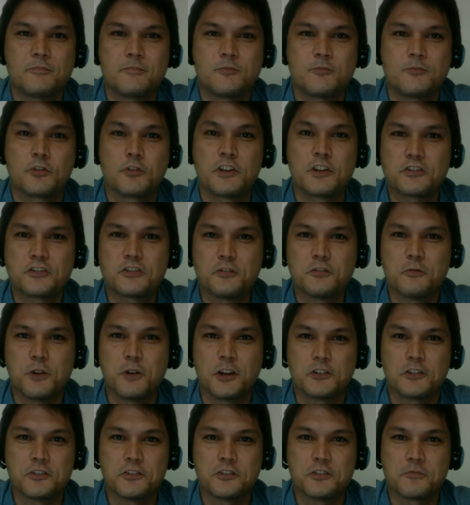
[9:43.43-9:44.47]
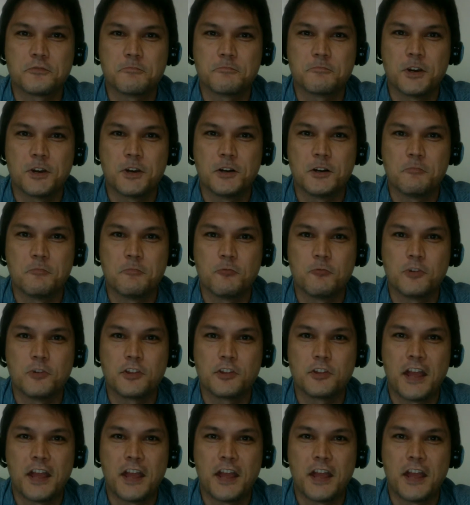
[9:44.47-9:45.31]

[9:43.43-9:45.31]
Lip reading: traditional watches with